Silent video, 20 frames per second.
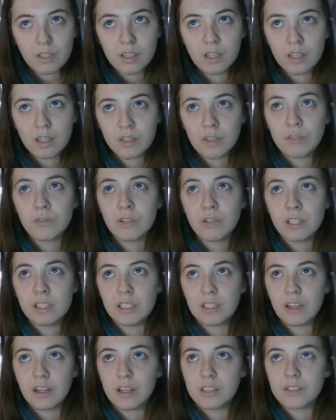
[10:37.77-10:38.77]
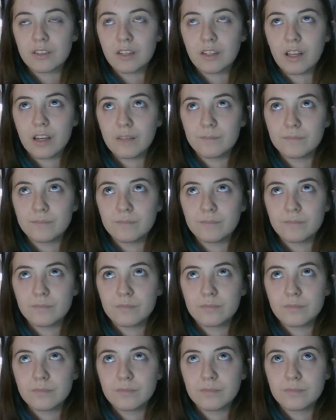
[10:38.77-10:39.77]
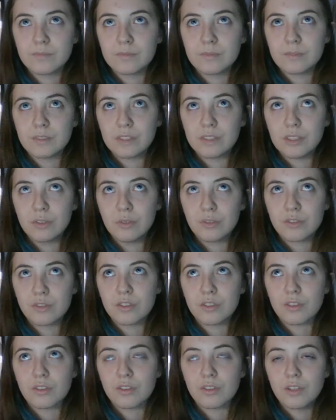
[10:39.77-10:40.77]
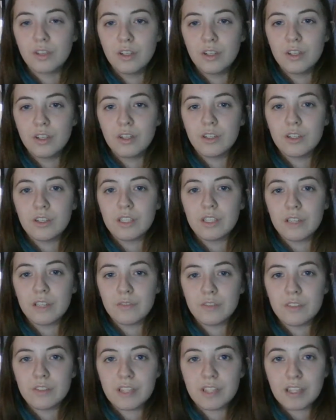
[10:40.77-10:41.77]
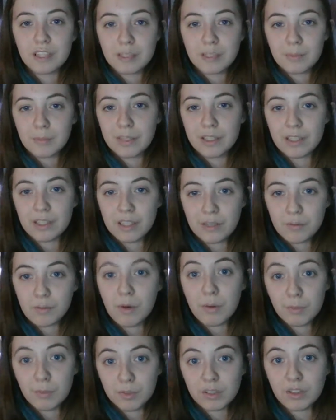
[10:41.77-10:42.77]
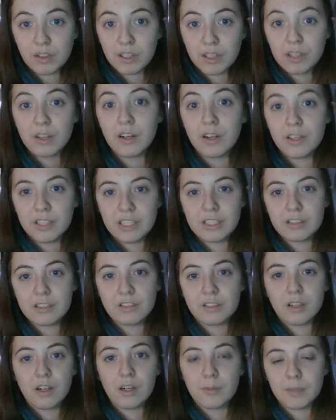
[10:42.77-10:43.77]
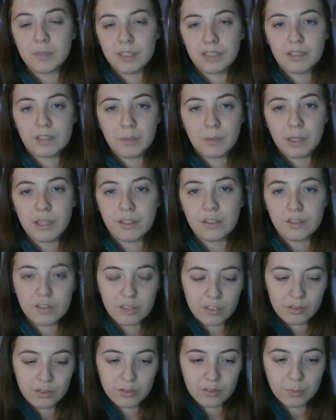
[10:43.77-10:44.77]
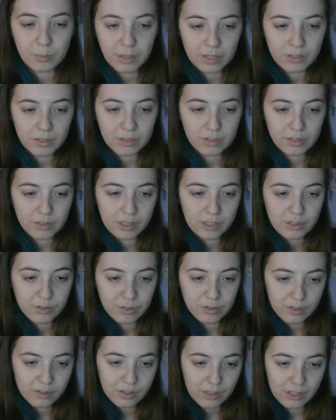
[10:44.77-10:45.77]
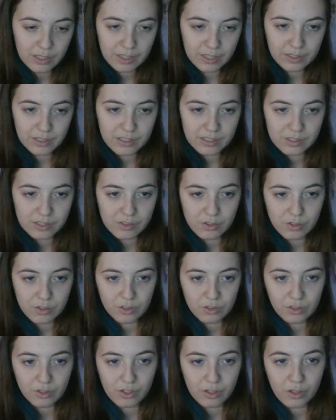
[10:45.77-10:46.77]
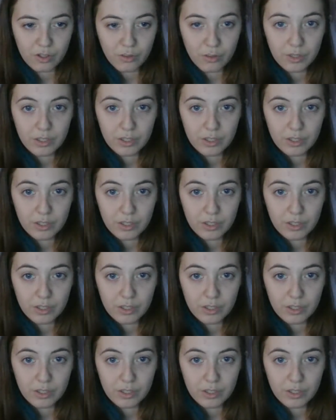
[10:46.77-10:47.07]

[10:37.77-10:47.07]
And I really liked that. It was just, you have to take a minute. Everyone was like, I need time, I need space, and they got space and they used it, and they didn't just go,